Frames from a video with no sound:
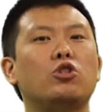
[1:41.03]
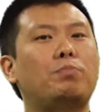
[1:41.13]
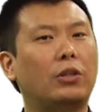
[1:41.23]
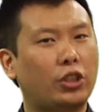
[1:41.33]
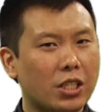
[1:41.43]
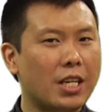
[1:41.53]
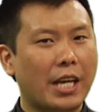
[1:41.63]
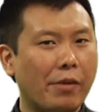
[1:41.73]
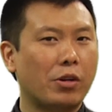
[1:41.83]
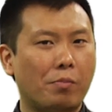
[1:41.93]
who's built just like
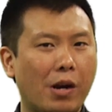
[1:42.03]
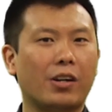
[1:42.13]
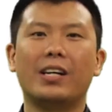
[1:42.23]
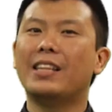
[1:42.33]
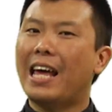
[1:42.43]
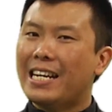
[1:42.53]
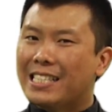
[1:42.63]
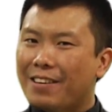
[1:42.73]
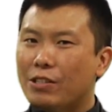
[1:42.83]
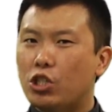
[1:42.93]
Captain America that
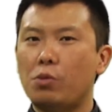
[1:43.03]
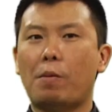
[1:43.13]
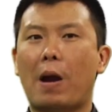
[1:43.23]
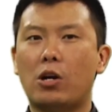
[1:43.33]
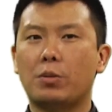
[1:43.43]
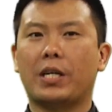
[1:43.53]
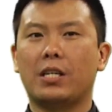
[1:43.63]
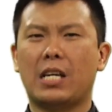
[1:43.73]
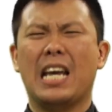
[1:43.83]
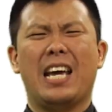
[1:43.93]
is given superpowers
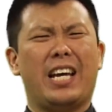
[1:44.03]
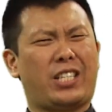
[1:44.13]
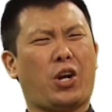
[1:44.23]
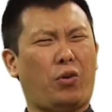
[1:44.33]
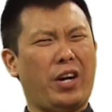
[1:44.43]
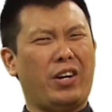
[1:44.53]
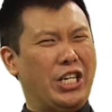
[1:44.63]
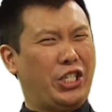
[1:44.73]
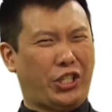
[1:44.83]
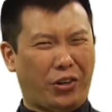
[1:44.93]
because his career
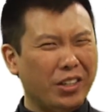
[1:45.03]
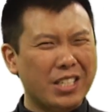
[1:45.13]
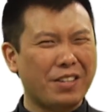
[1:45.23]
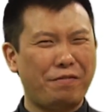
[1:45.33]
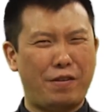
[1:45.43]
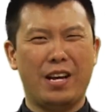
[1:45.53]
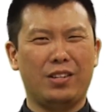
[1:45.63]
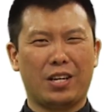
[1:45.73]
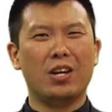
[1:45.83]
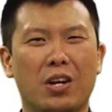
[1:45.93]
in journalism
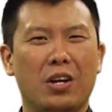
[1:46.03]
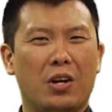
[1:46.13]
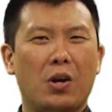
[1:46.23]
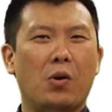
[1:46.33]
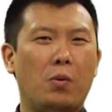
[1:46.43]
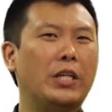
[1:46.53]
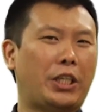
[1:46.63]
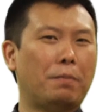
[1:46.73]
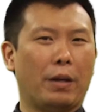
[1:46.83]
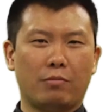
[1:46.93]
failed? Which
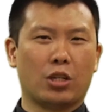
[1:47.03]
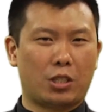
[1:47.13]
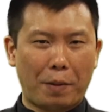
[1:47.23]
he blames on